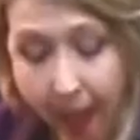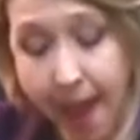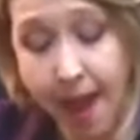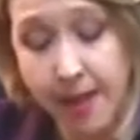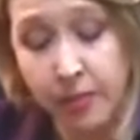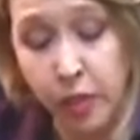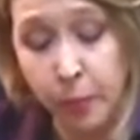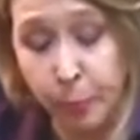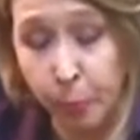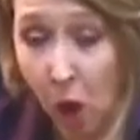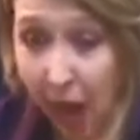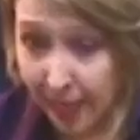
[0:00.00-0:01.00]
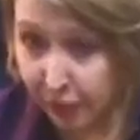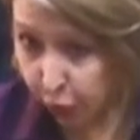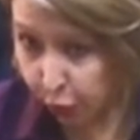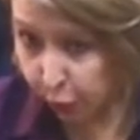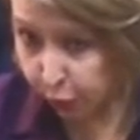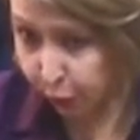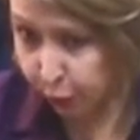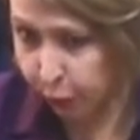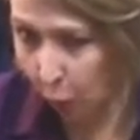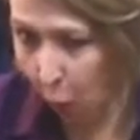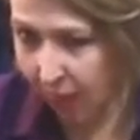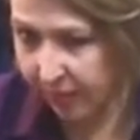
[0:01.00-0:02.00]
and the prosecutors
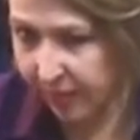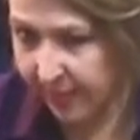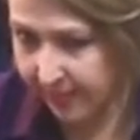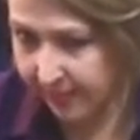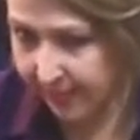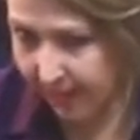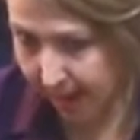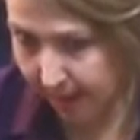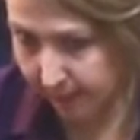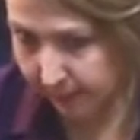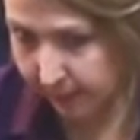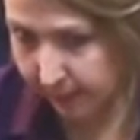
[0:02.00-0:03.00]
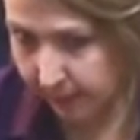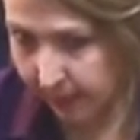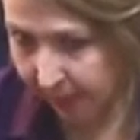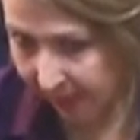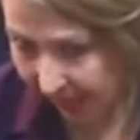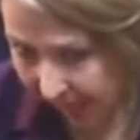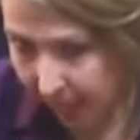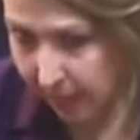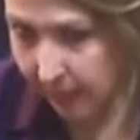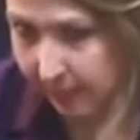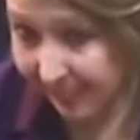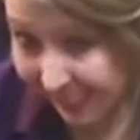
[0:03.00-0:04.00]
on this case and the
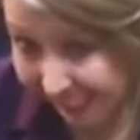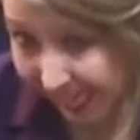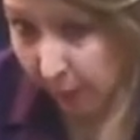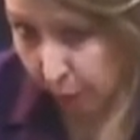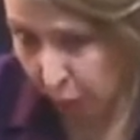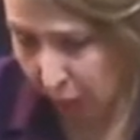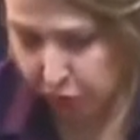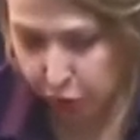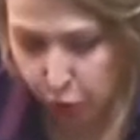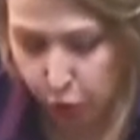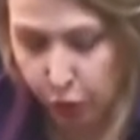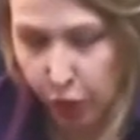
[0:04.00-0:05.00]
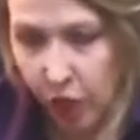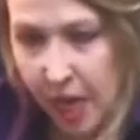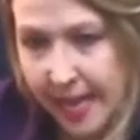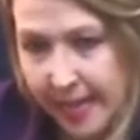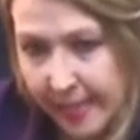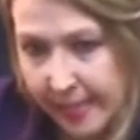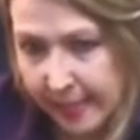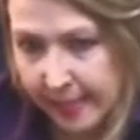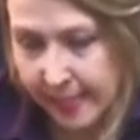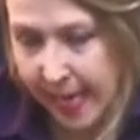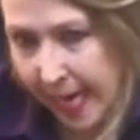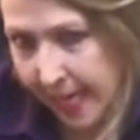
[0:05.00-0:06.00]
head state prosecutor
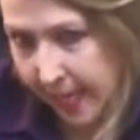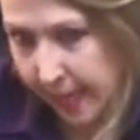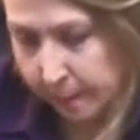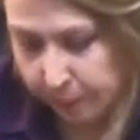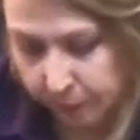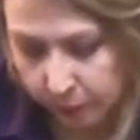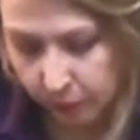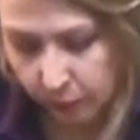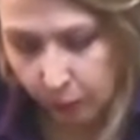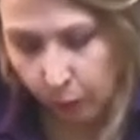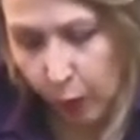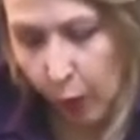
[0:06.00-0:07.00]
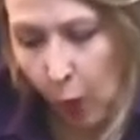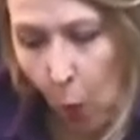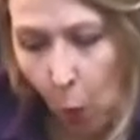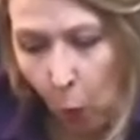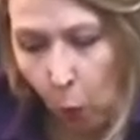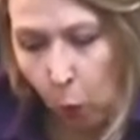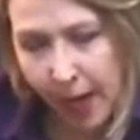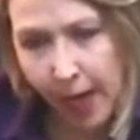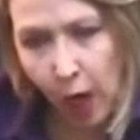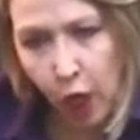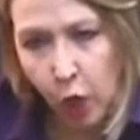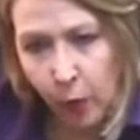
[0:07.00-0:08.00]
stated,
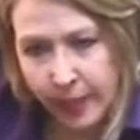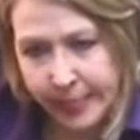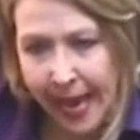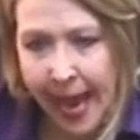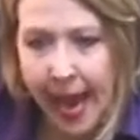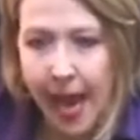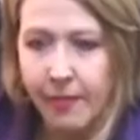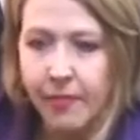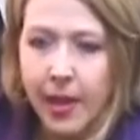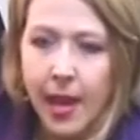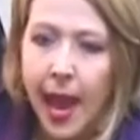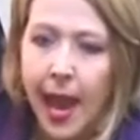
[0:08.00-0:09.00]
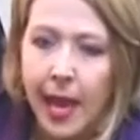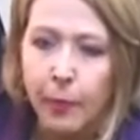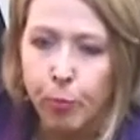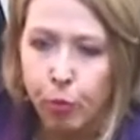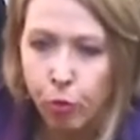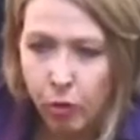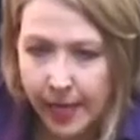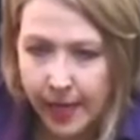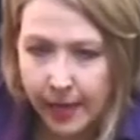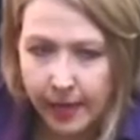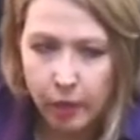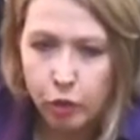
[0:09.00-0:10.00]
we are going to have a
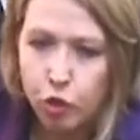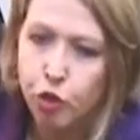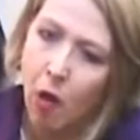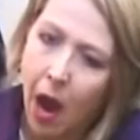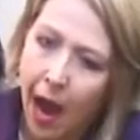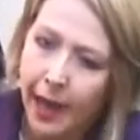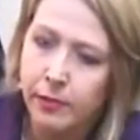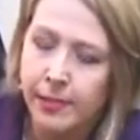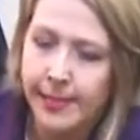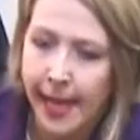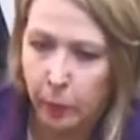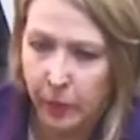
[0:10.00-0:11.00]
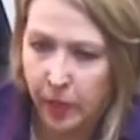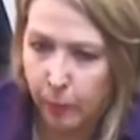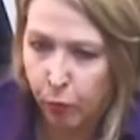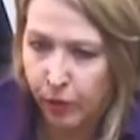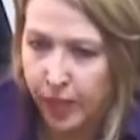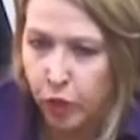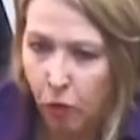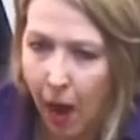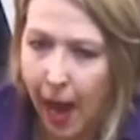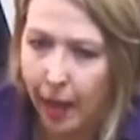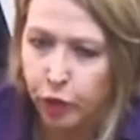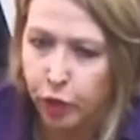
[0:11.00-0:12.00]
pre-trial settlement,
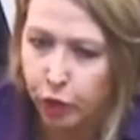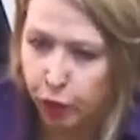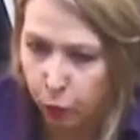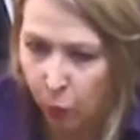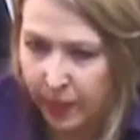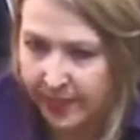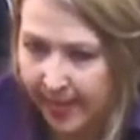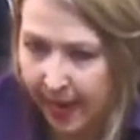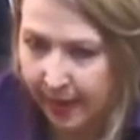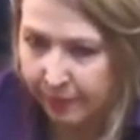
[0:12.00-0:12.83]
pre-trial to the 28